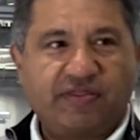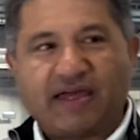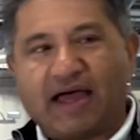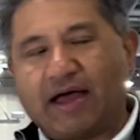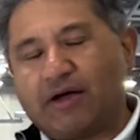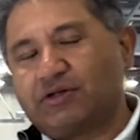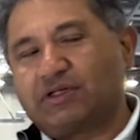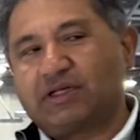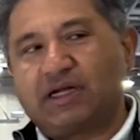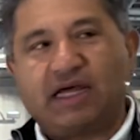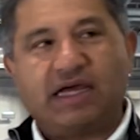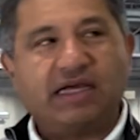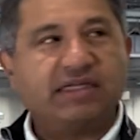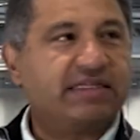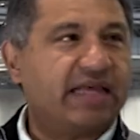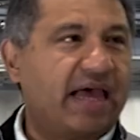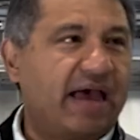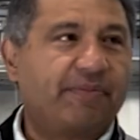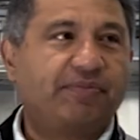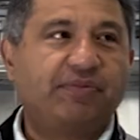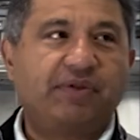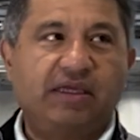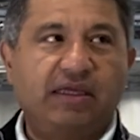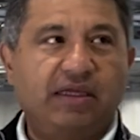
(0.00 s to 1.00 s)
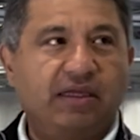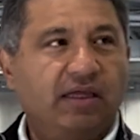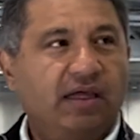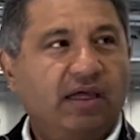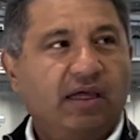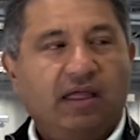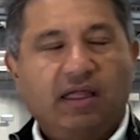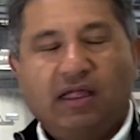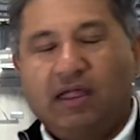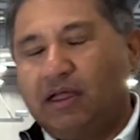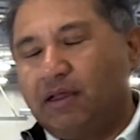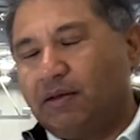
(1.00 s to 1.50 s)
Thousand Eyes, AppD,
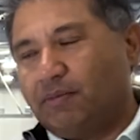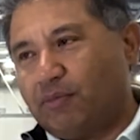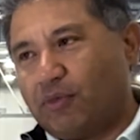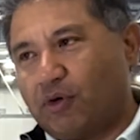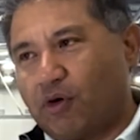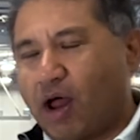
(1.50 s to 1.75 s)
yeah.